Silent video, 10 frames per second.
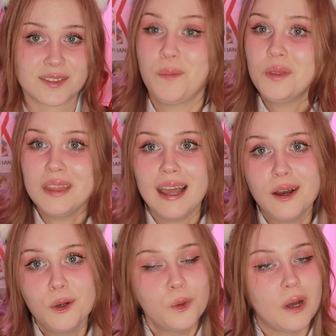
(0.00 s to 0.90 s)

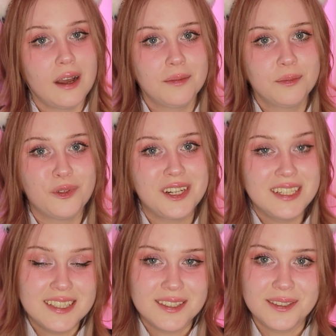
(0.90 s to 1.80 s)
Now I'm
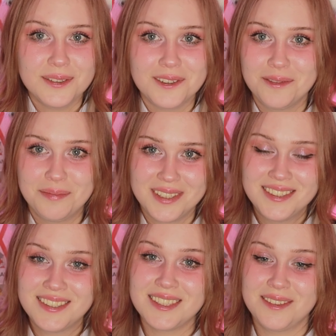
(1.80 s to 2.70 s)
ready to
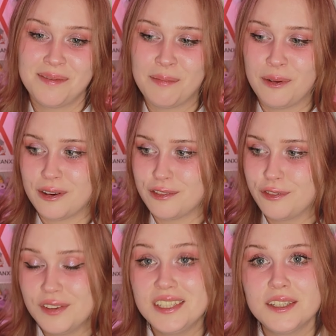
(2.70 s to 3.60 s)
open some more
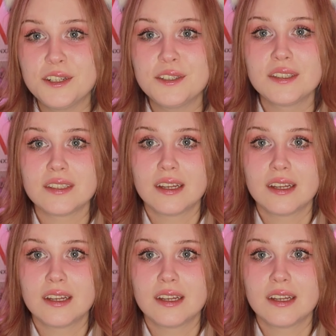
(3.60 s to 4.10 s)
figures.